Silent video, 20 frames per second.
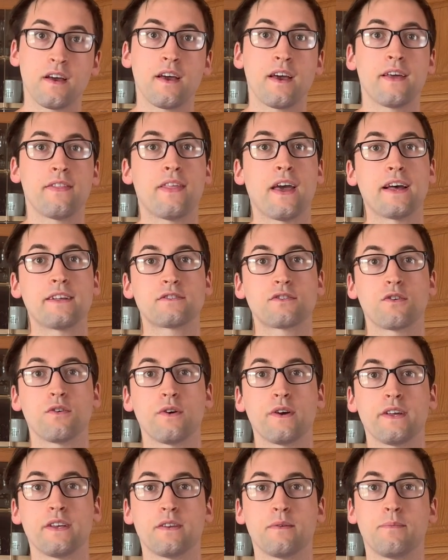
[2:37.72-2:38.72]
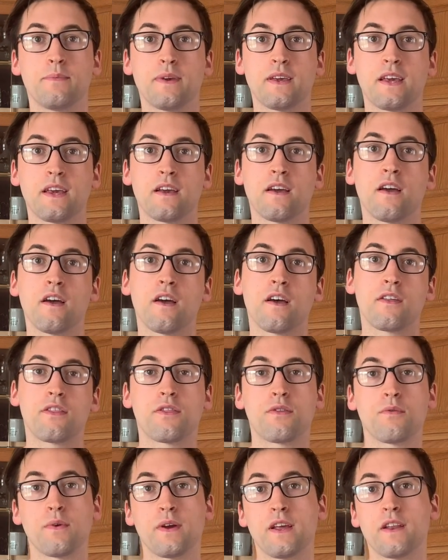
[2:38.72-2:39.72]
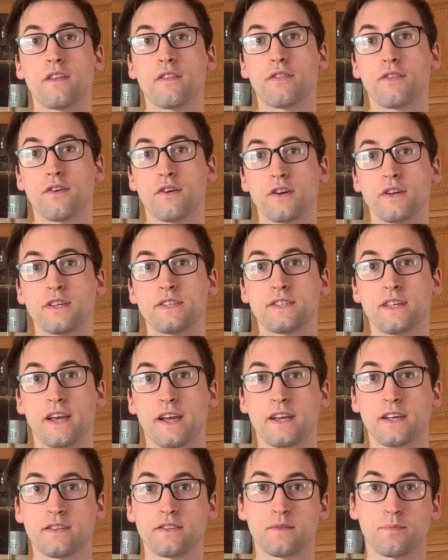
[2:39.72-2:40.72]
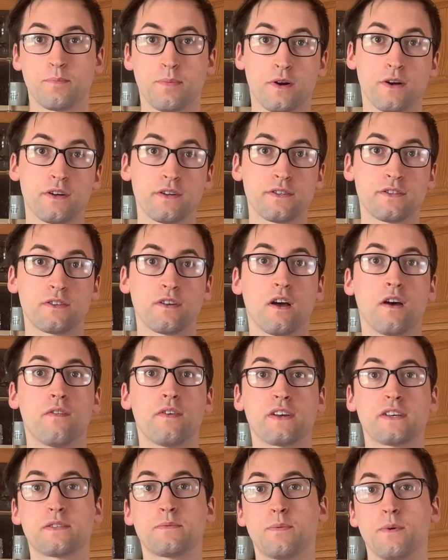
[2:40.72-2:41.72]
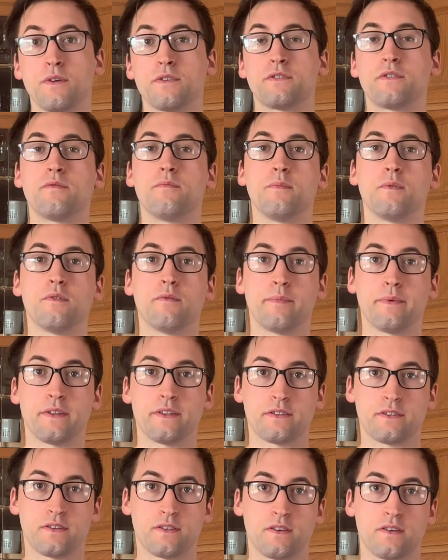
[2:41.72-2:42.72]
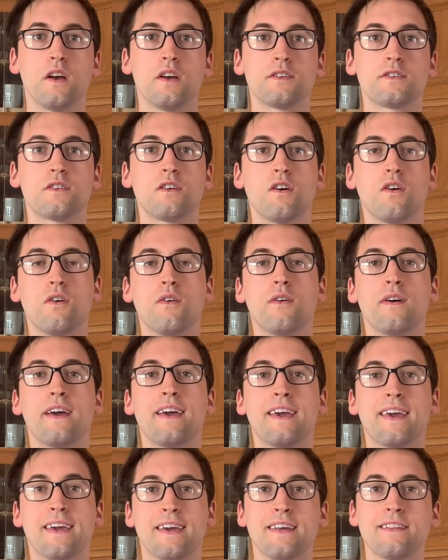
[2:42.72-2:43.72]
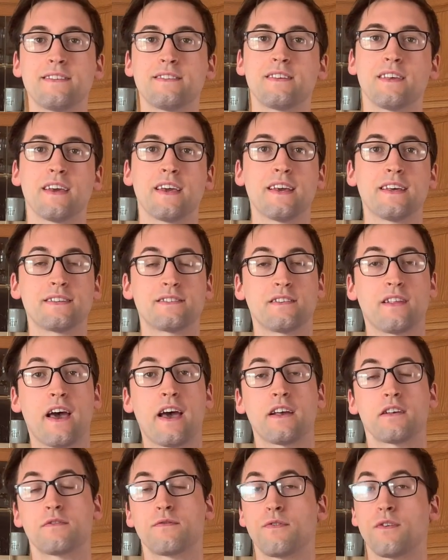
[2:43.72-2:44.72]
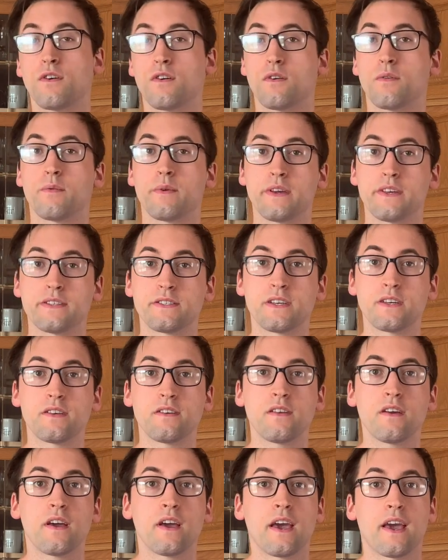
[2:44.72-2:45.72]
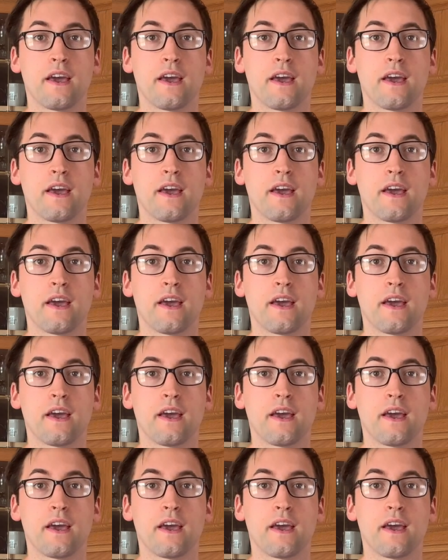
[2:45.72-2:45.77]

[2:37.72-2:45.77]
That's going to be 3 to 30 seconds bursts of explosive movements. So HIIT lasts for a reason.